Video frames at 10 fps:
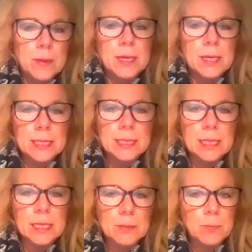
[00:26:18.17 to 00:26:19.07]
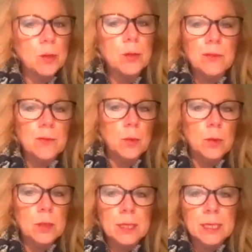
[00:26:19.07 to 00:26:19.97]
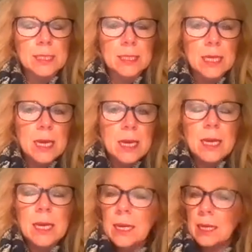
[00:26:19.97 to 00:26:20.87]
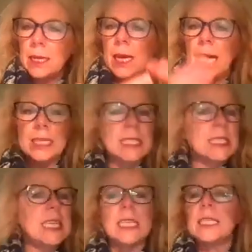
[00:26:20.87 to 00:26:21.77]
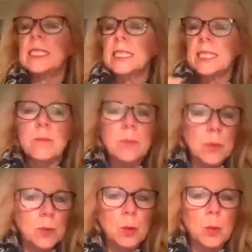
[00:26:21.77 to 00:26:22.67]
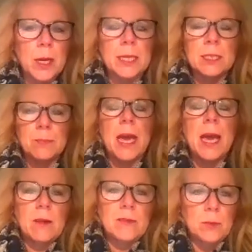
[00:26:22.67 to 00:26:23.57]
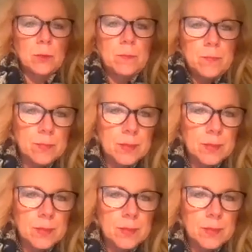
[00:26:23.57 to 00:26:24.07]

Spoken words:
but it's beautiful and it's classy and it's simple and it's powerful.